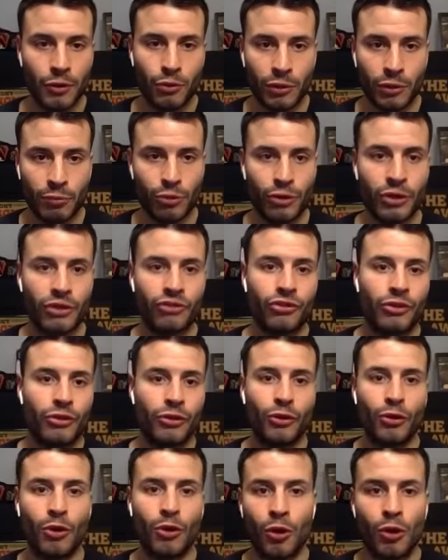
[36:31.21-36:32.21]
Quick prediction
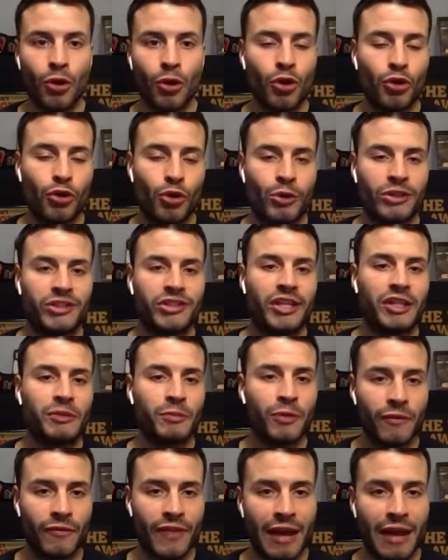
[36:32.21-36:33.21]
here, or your
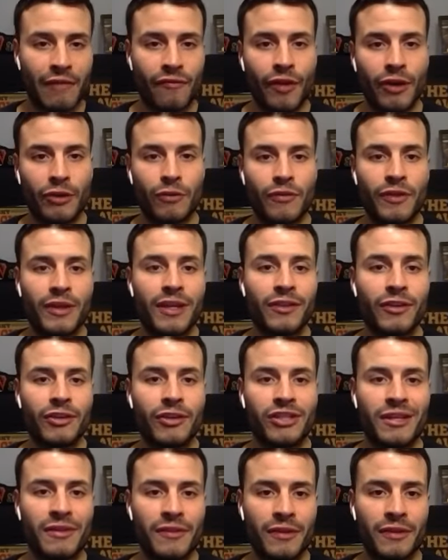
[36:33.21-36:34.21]
assessment of that fight. Do you think he does
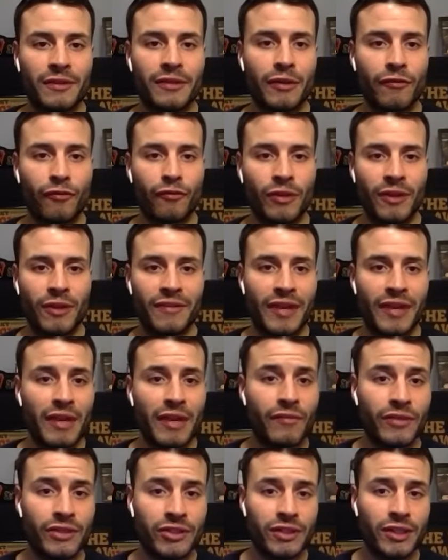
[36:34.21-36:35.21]
anything different than
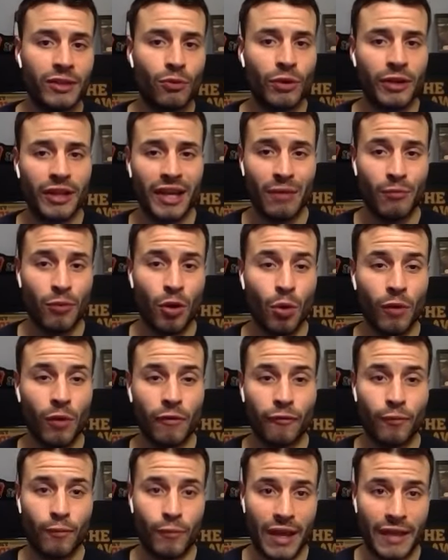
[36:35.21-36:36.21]
Davis did when Gamboa
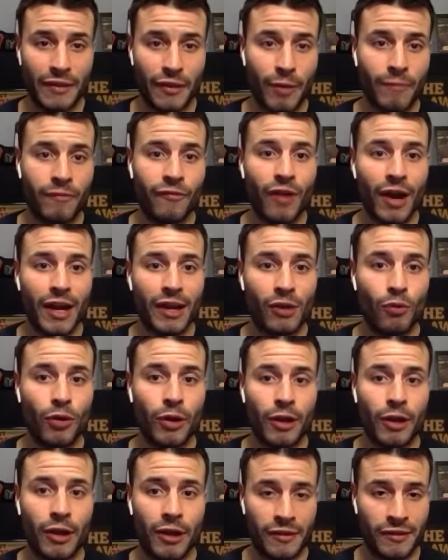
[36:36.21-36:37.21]
ended up fighting with
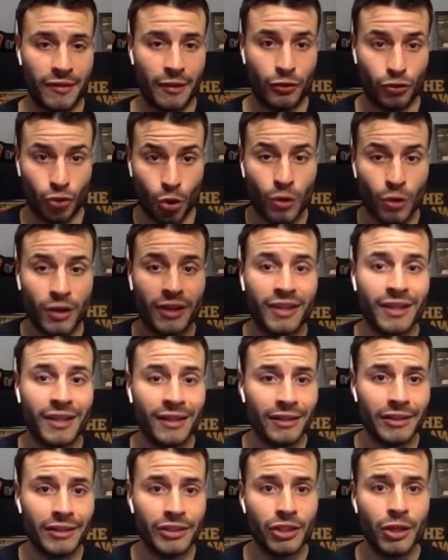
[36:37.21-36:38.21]
a torn
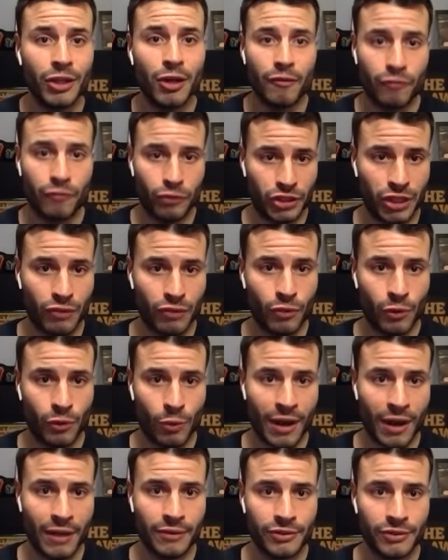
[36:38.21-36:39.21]
Achilles for several rounds?